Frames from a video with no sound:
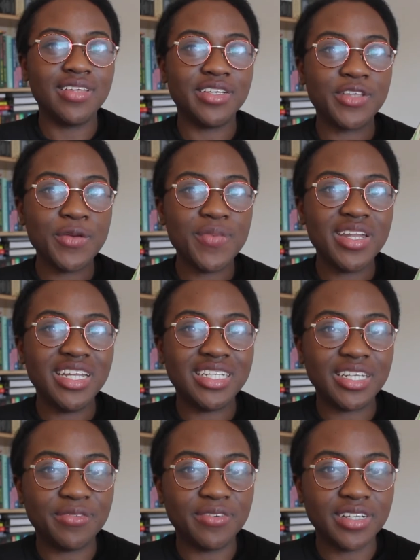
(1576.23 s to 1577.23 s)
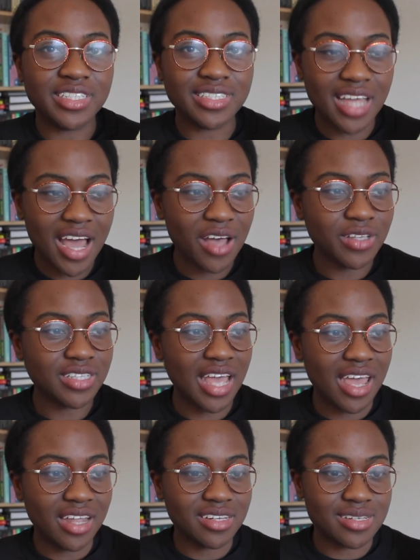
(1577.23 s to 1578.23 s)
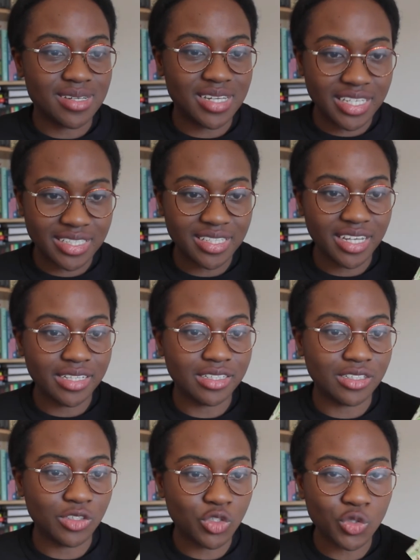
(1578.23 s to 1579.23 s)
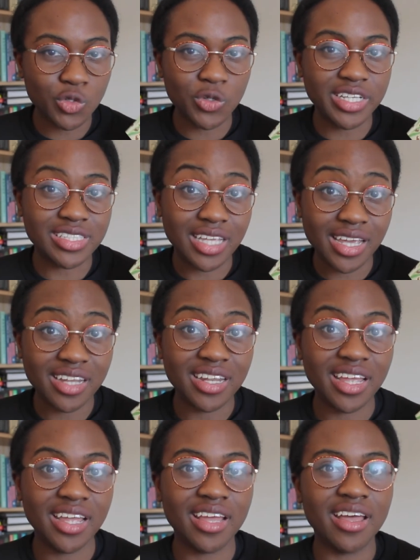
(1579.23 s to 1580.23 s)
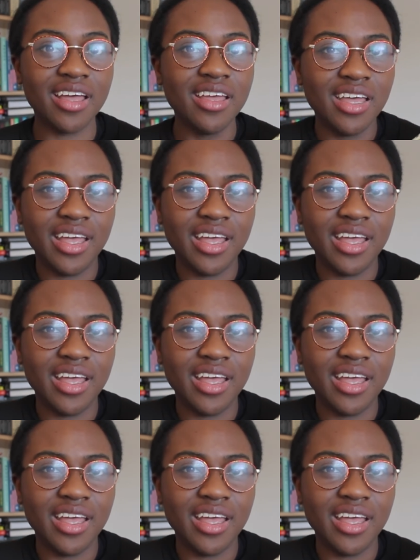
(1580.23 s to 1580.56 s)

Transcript: There's so many different styles and distinct stories in here.